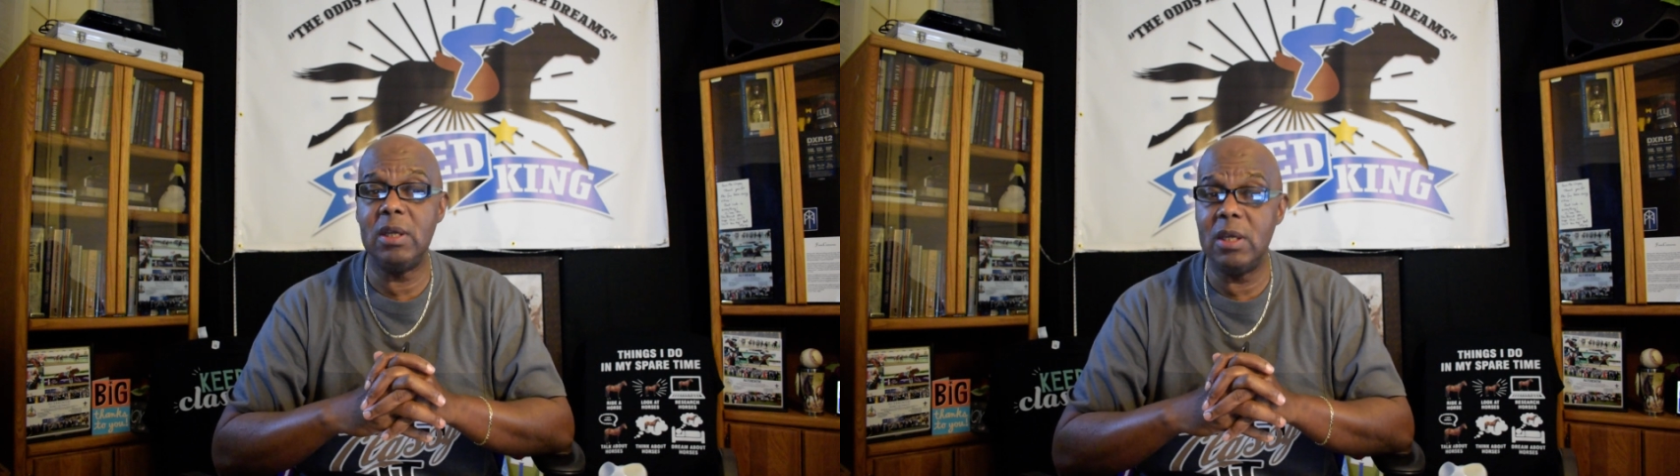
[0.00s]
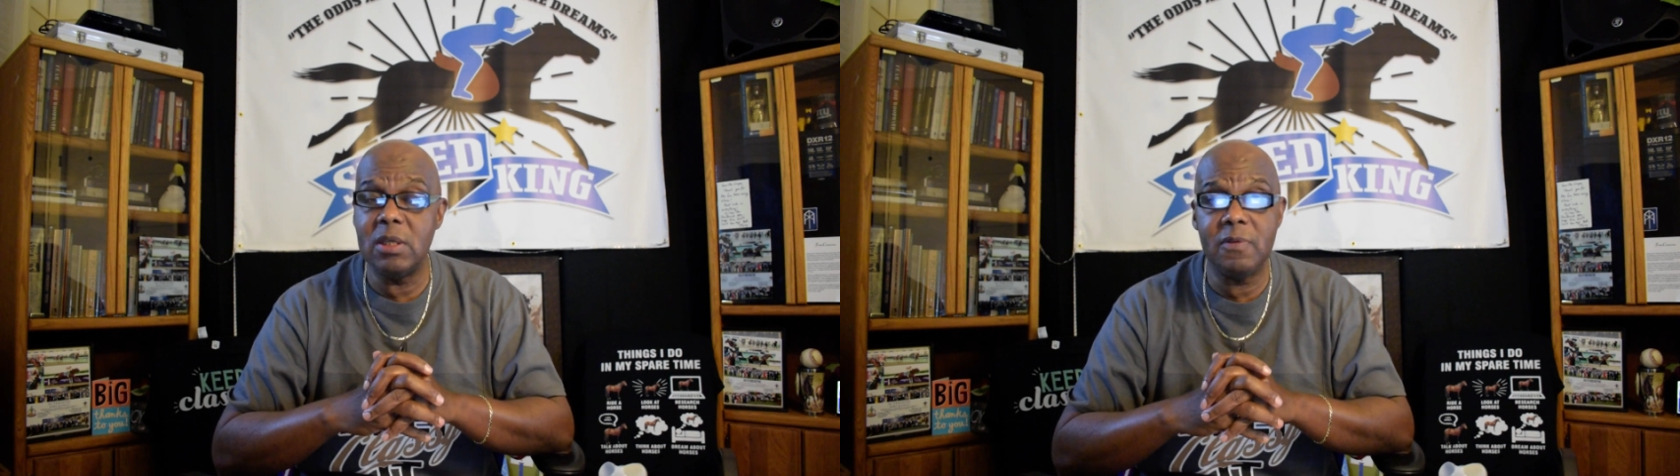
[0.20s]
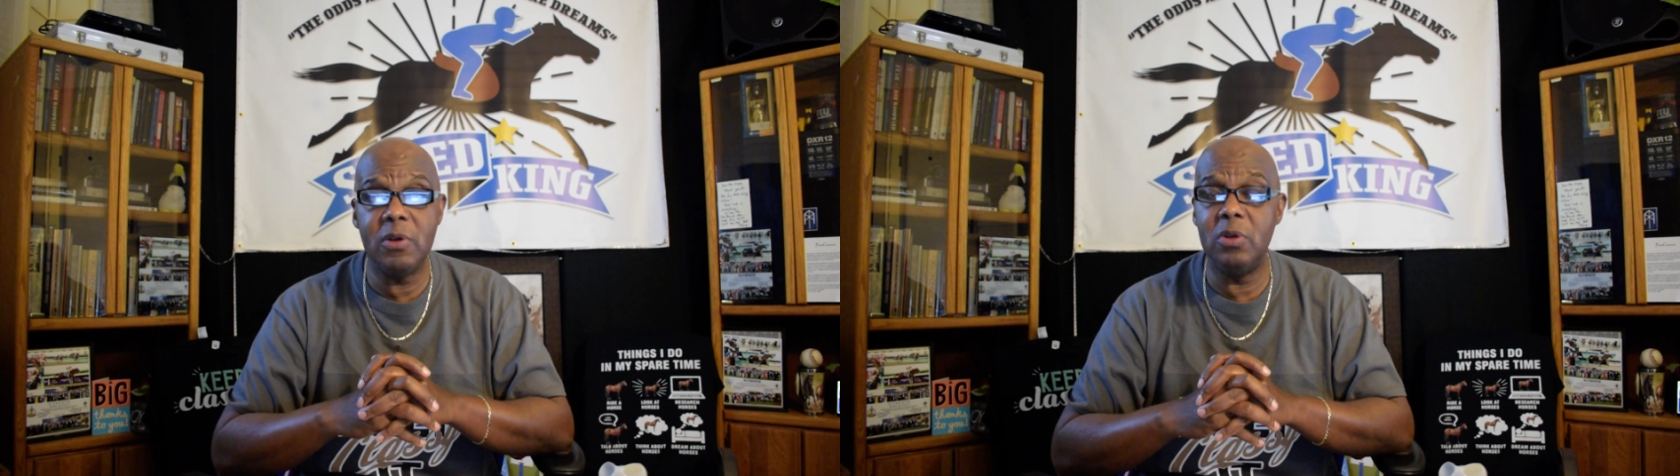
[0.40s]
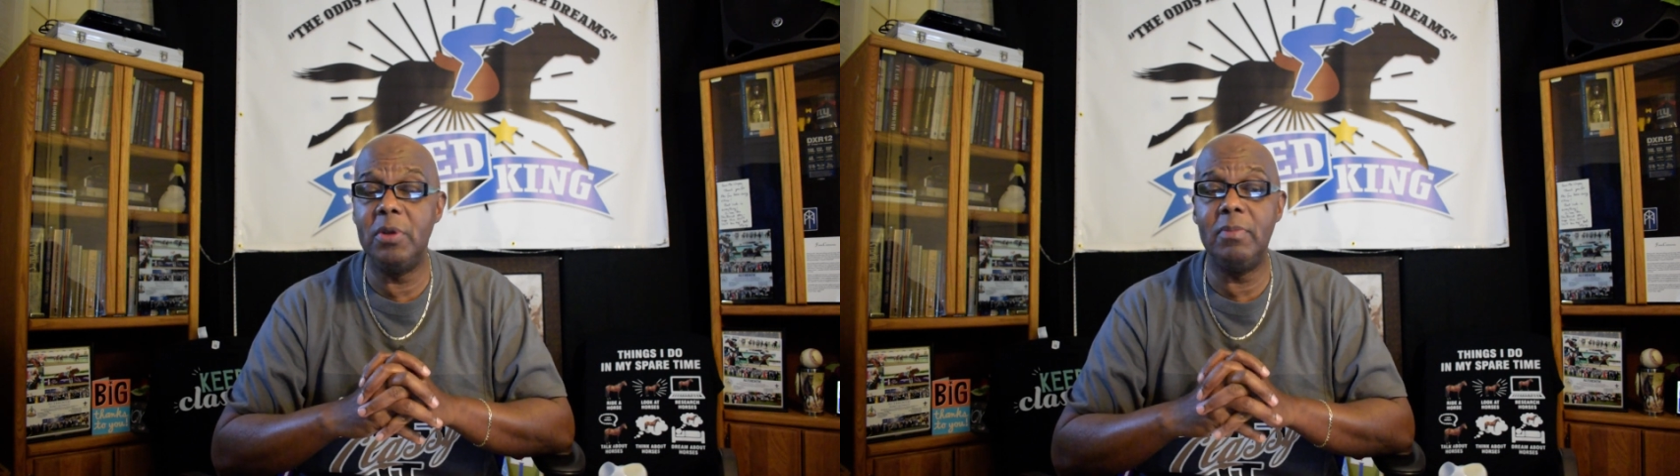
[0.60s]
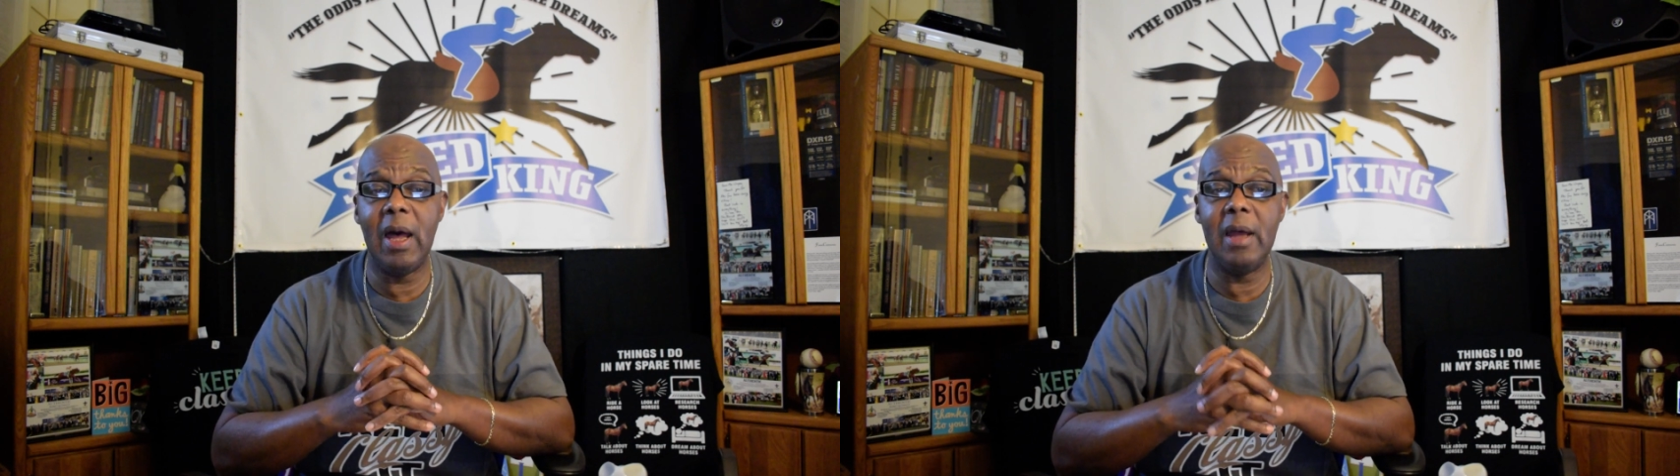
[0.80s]
It is Phil
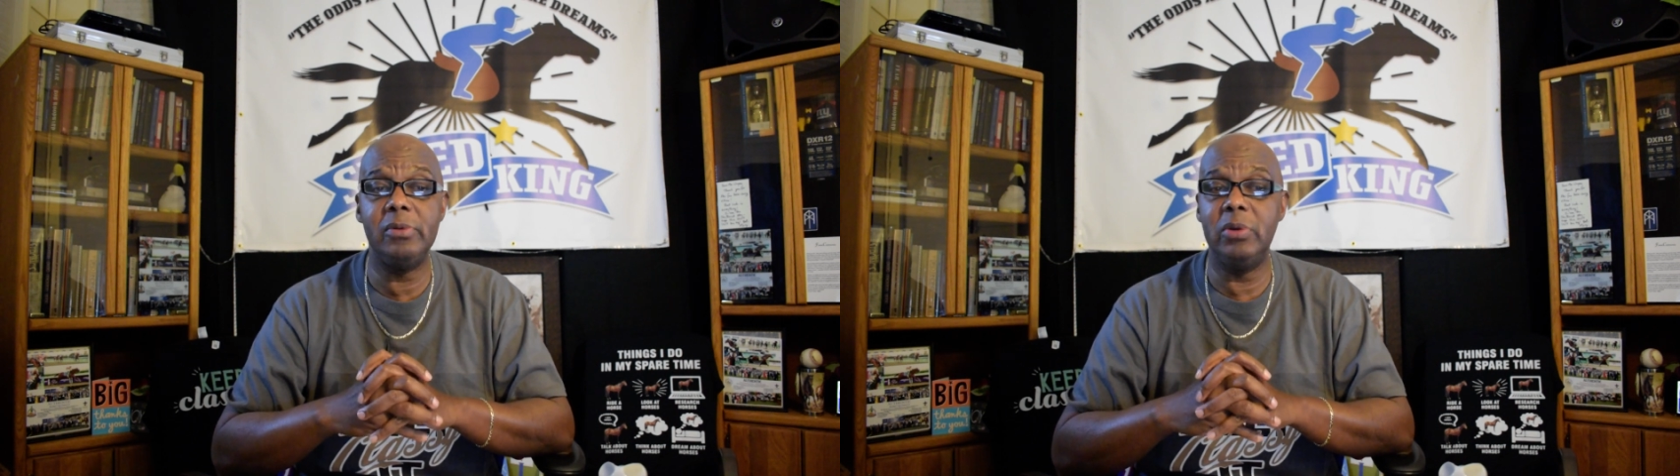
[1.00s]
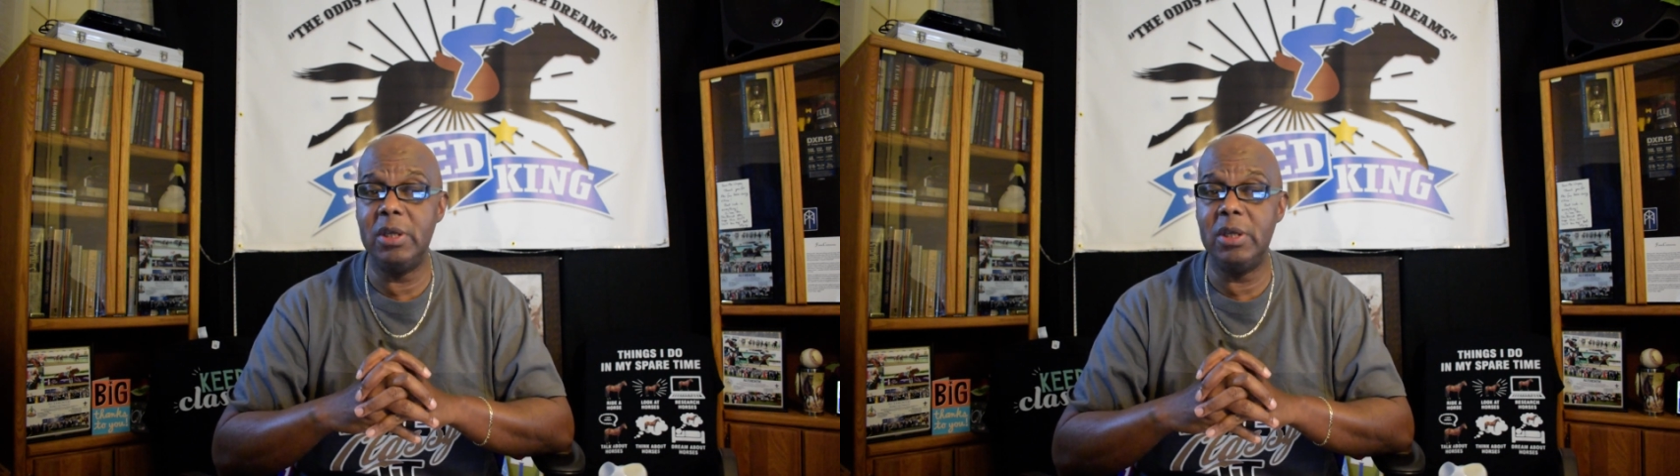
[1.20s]
the Model.